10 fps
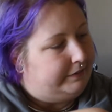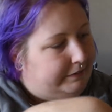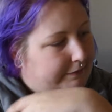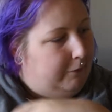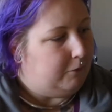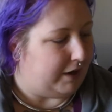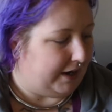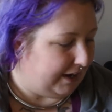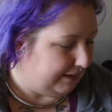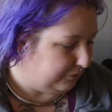So I
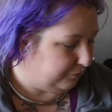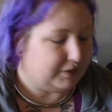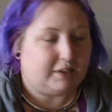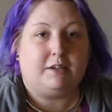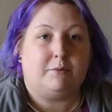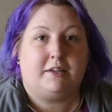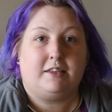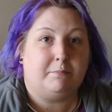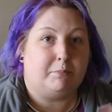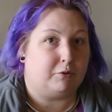had to really
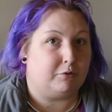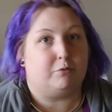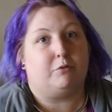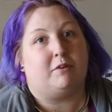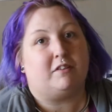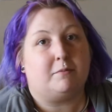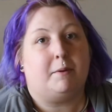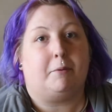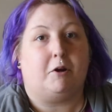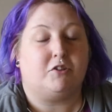quickly burn through the rest of my
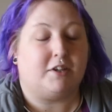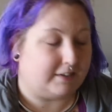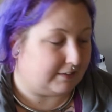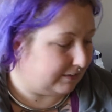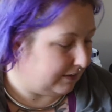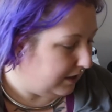projects.